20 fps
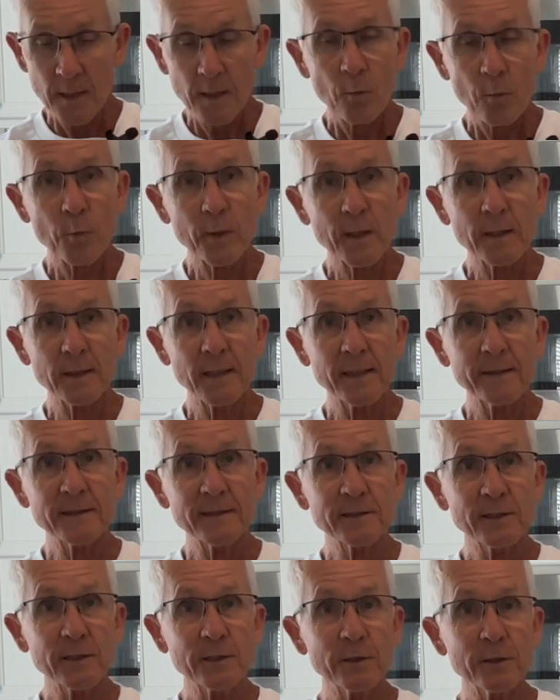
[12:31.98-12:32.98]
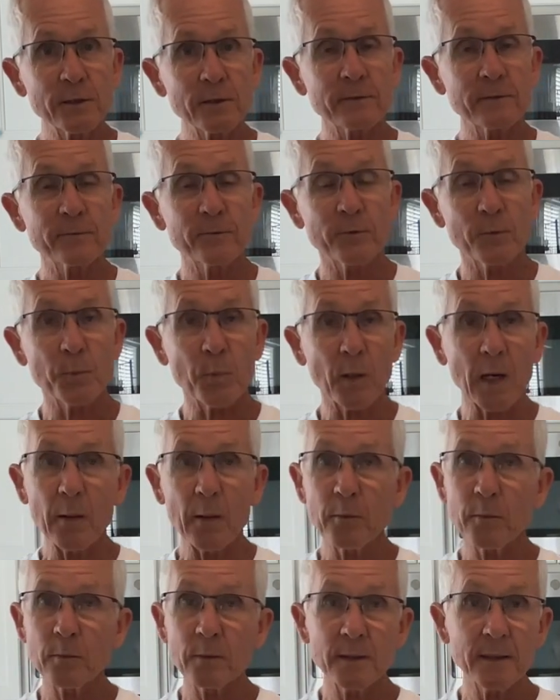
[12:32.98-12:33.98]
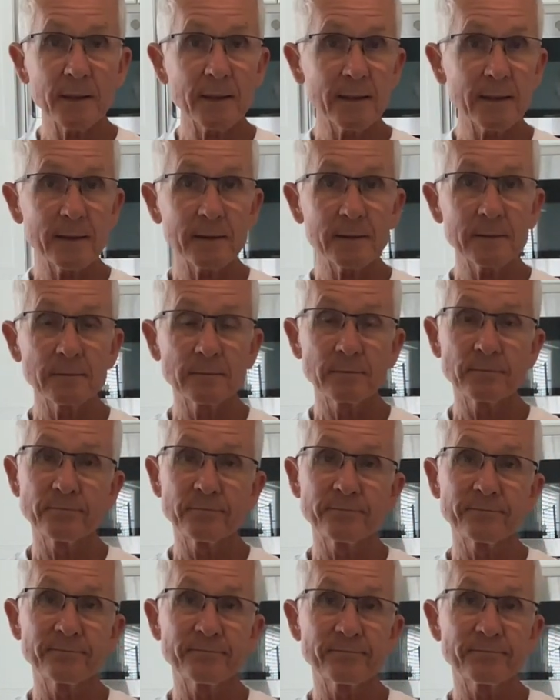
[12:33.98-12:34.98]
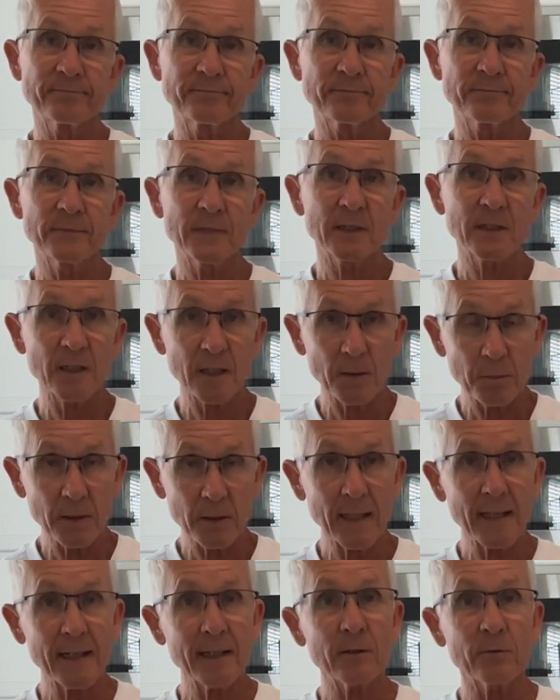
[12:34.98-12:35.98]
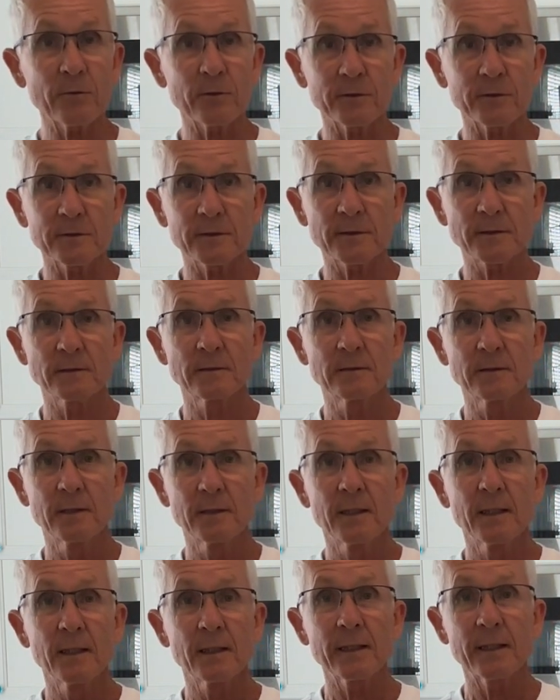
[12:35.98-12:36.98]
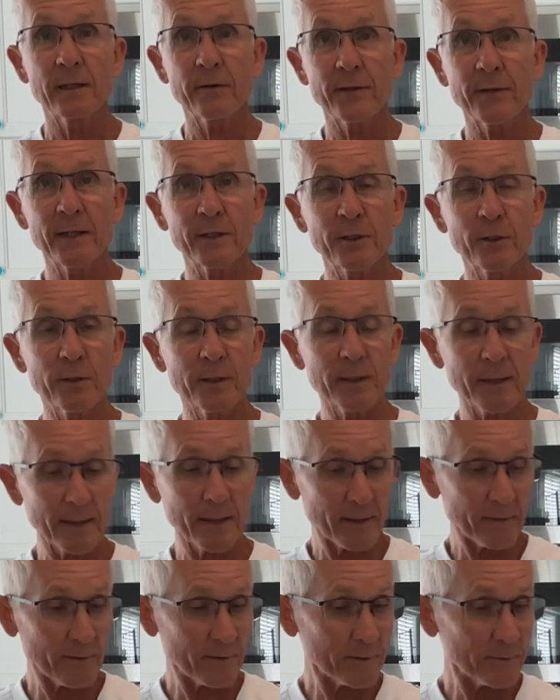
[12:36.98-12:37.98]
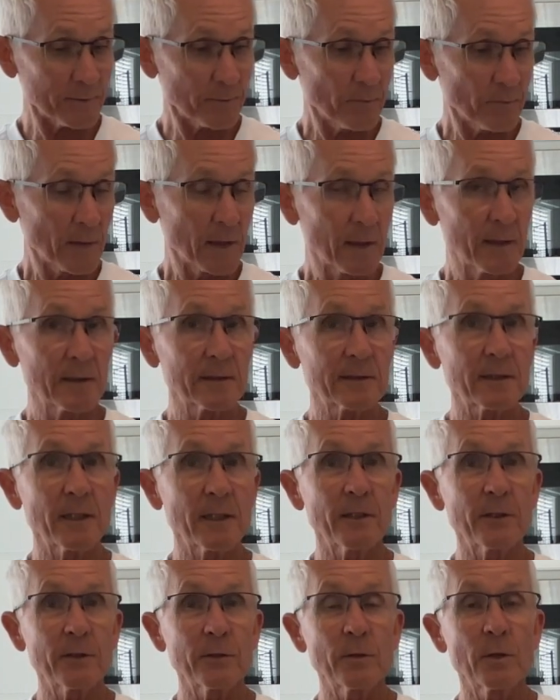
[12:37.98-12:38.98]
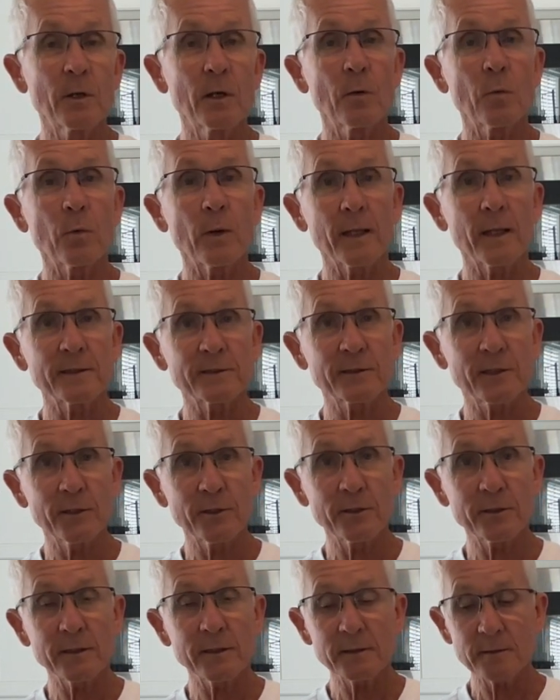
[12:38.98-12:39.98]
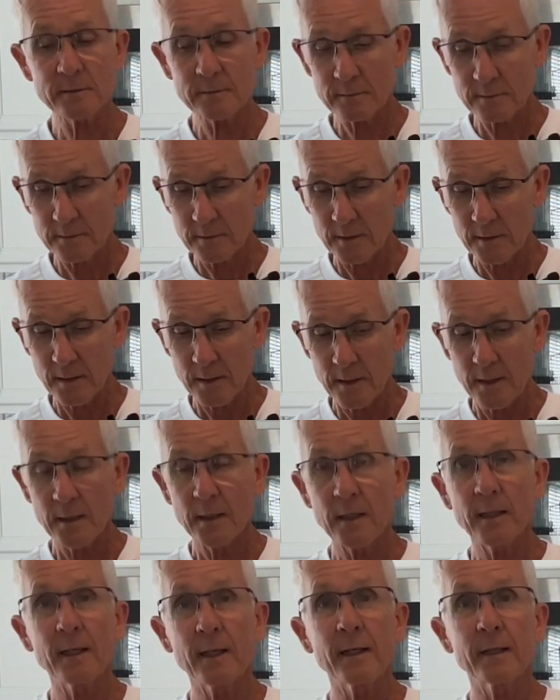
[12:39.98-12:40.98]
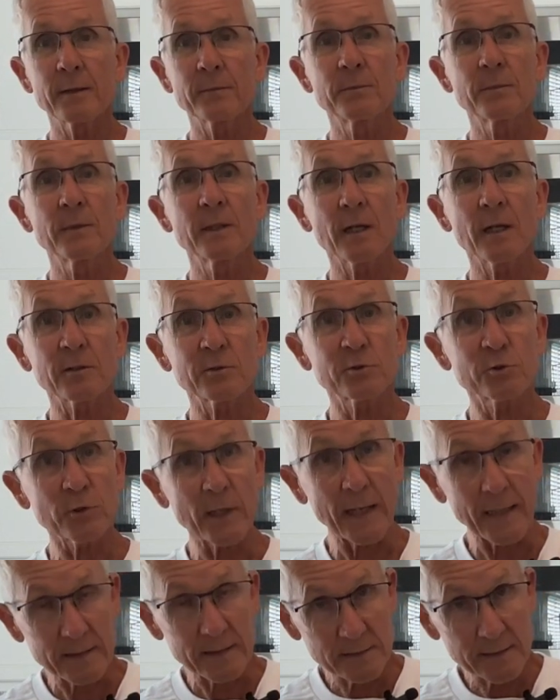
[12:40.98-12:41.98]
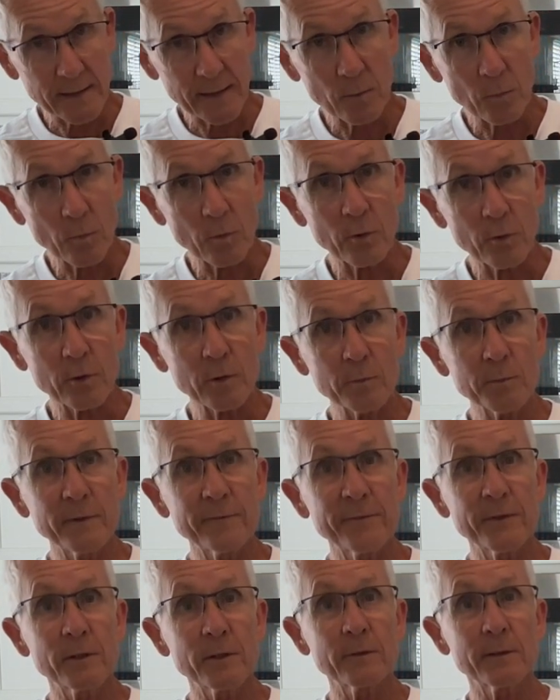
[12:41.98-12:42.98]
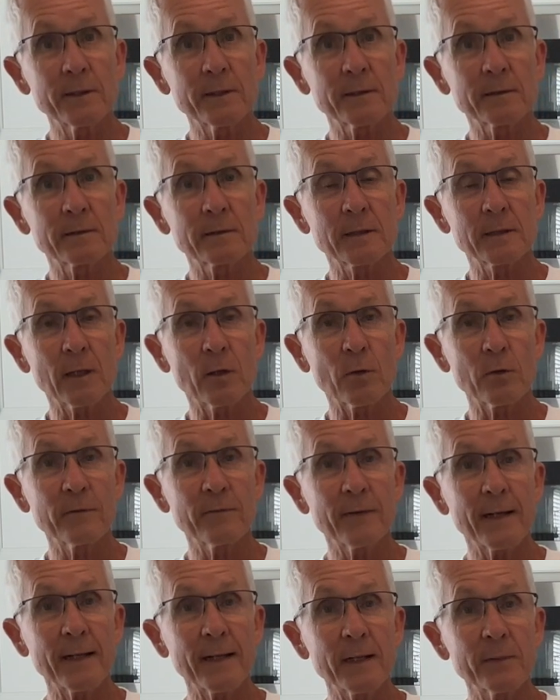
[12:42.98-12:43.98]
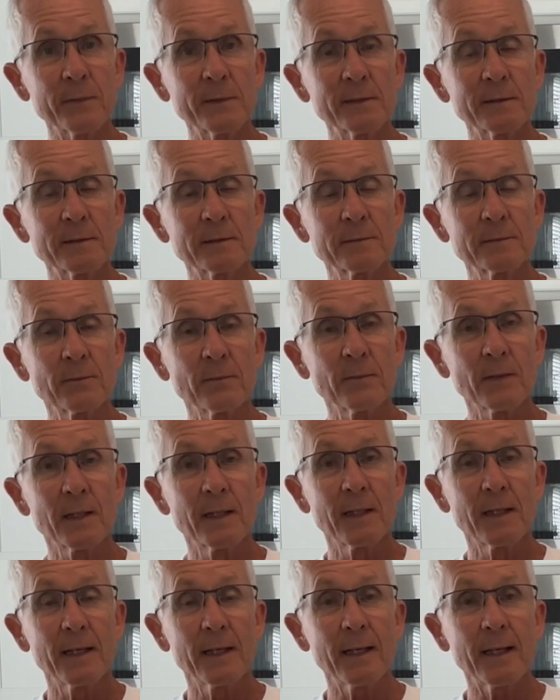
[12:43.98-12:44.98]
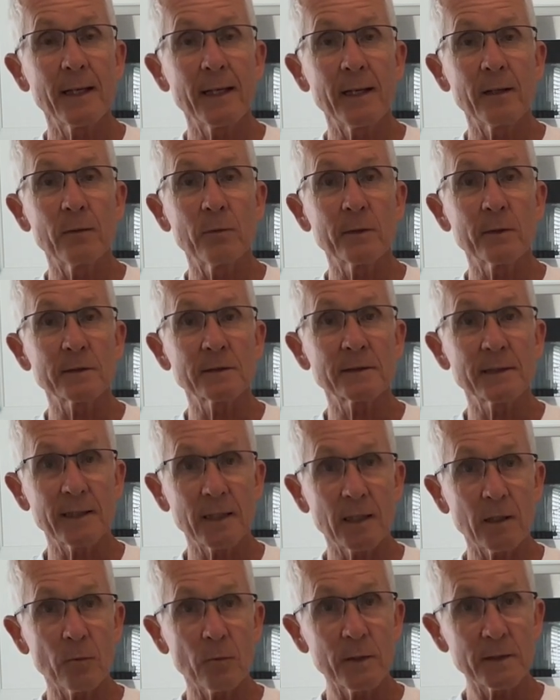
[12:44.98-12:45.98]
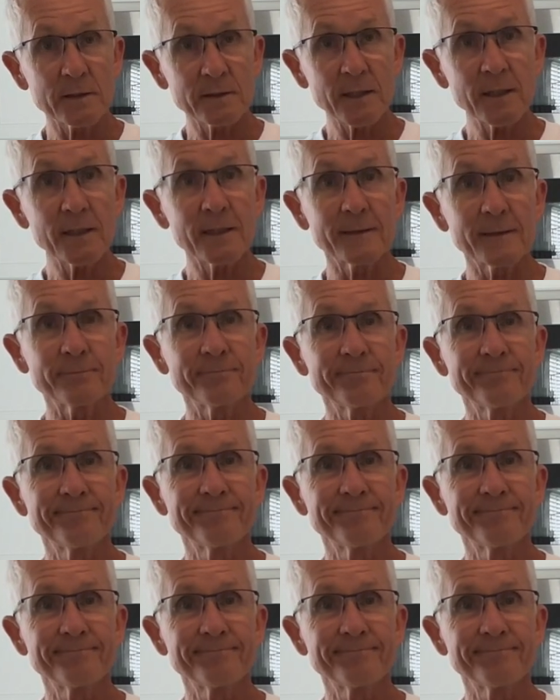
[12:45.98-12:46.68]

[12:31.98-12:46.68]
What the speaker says: we're going to let this cook for probably a couple hours. Let everything cook together. So, while it's cooking, y'all try to stay warm if you're in a cold environment. And we'll see y'all when it's done.